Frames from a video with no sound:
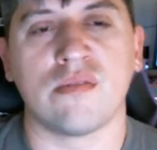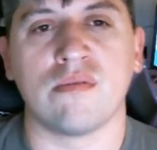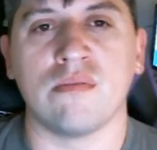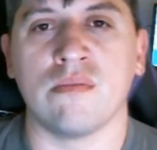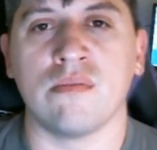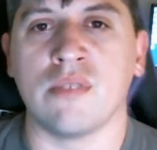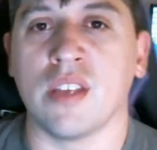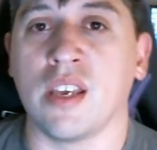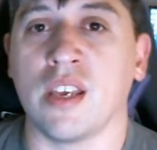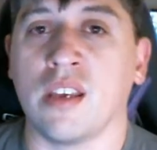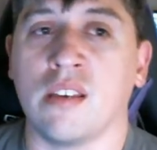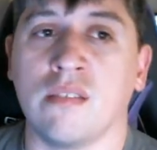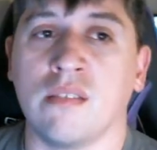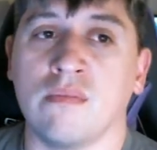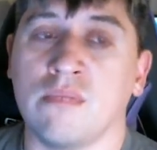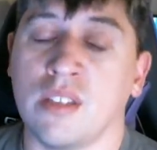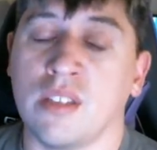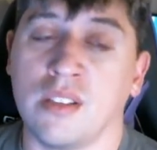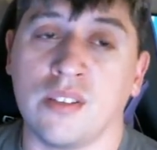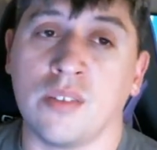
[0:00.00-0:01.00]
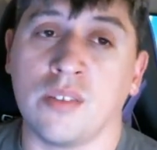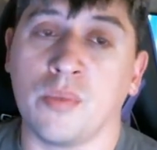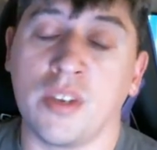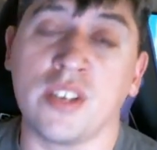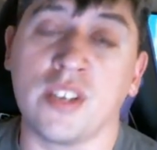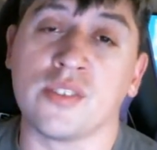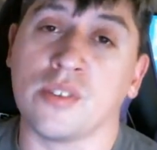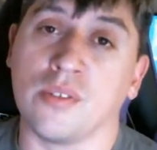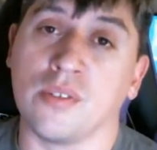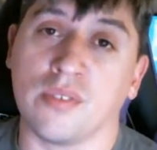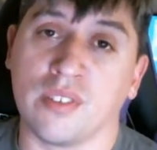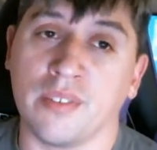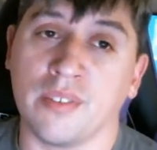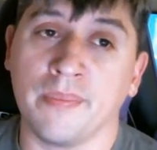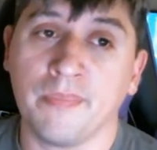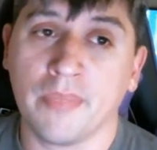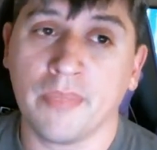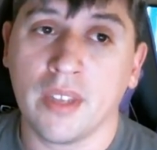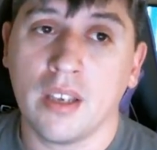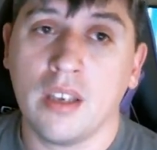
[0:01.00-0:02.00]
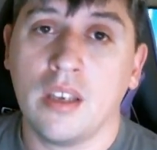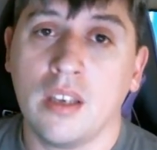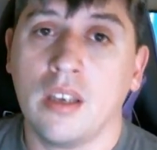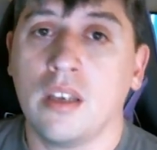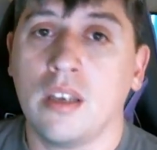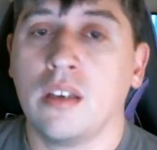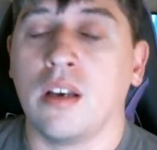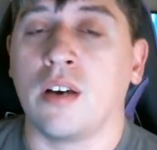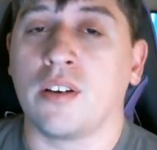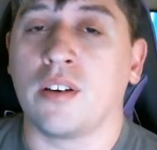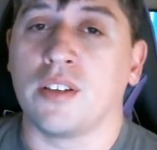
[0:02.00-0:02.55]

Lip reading: the week's over. I'll